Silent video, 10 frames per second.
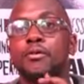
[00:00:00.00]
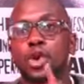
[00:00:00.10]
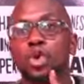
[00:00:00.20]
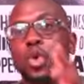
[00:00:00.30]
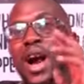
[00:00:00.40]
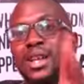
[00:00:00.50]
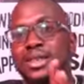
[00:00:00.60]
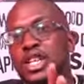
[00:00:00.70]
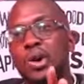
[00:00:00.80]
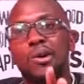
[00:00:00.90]
for you to
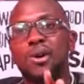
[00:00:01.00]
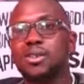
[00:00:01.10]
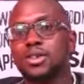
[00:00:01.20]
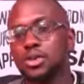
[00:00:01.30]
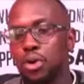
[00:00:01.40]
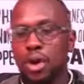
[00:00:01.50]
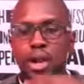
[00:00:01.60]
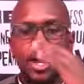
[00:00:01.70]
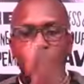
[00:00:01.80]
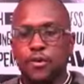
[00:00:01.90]
answer your calls. So
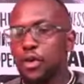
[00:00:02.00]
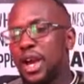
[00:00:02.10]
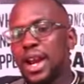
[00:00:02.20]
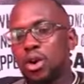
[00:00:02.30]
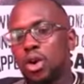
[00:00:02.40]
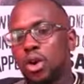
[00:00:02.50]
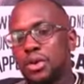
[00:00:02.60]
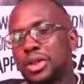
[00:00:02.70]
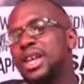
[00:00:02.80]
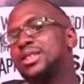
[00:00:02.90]
if you get a call
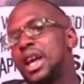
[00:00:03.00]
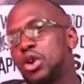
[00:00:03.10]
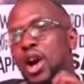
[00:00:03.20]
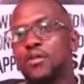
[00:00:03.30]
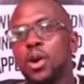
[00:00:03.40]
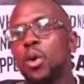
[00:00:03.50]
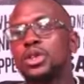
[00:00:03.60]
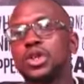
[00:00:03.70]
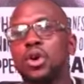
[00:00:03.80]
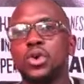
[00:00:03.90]
on this and you have your
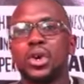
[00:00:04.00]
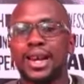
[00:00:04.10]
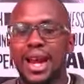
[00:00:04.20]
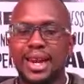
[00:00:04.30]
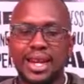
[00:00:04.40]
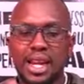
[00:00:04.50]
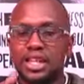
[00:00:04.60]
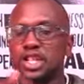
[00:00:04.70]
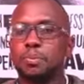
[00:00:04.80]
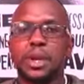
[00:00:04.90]
watch on, you can ideally
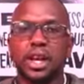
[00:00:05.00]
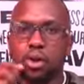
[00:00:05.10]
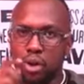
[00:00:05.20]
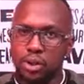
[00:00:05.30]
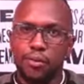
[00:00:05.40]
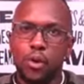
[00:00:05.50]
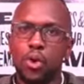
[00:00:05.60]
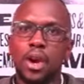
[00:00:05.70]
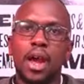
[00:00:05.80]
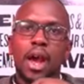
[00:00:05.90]
just pick it on the
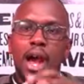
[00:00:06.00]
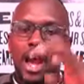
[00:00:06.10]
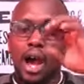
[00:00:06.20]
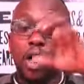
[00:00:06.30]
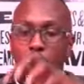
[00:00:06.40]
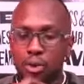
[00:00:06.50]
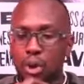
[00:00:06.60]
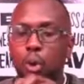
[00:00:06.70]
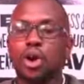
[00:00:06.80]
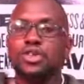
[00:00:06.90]
phone, on
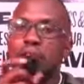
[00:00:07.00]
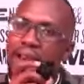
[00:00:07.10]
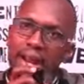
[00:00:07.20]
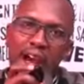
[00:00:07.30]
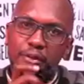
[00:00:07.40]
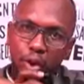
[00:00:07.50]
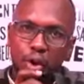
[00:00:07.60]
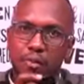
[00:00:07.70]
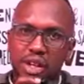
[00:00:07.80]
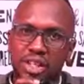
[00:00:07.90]
the watch, and have your
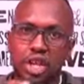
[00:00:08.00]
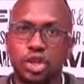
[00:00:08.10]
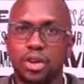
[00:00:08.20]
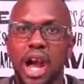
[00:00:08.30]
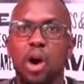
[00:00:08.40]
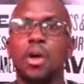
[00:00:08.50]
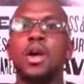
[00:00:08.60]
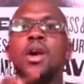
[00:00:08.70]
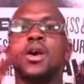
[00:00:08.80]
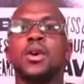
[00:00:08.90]
conversation. Now,
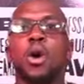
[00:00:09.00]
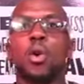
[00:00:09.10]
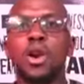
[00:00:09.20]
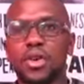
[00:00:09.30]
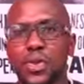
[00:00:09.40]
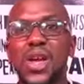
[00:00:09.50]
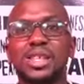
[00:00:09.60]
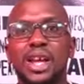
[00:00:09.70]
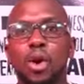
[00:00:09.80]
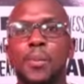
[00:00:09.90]
one of the
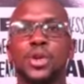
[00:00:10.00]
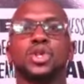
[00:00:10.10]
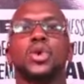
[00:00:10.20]
things that Oppo is